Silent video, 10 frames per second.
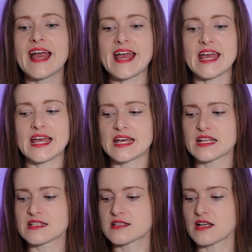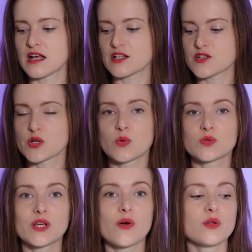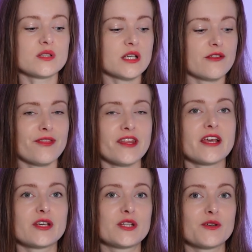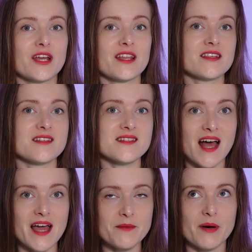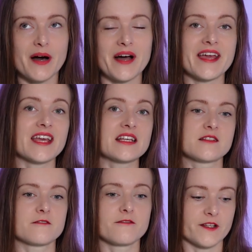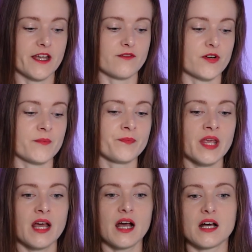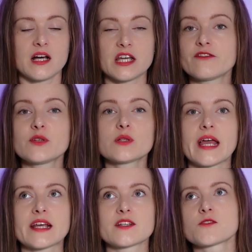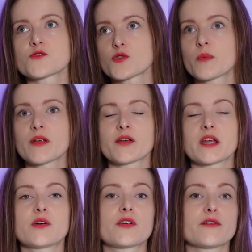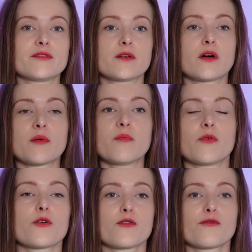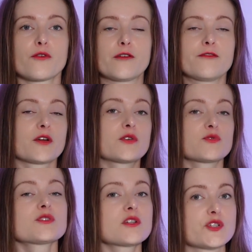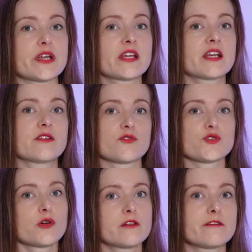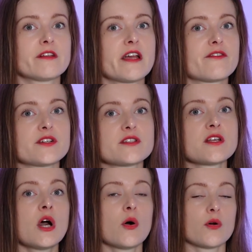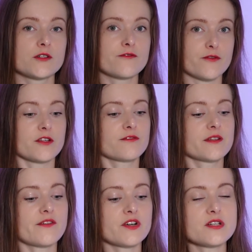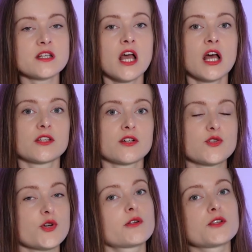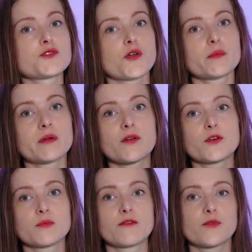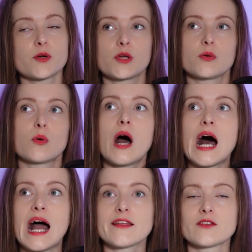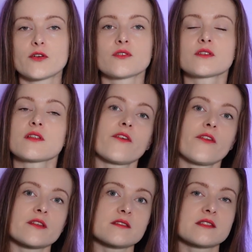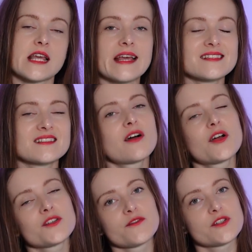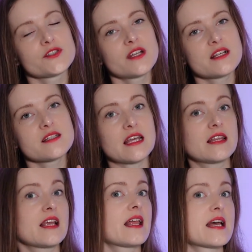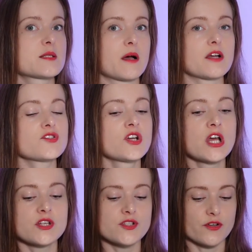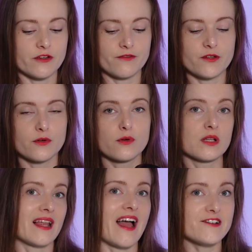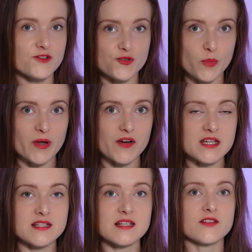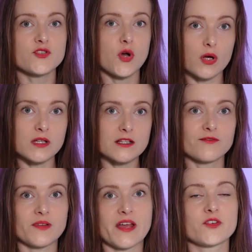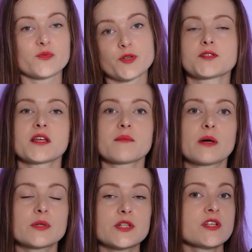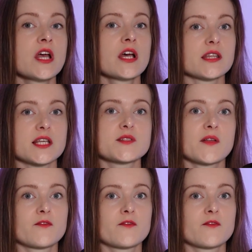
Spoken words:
And so the only thing you can decide by is the flavor. If you like strawberry or if you're usually drinking the chocolate flavors or the fruity flavors, the chocolate strawberry would be for you. I don't taste the artificialness in that as much. So if you like strawberries and chocolate flavored protein powders, this one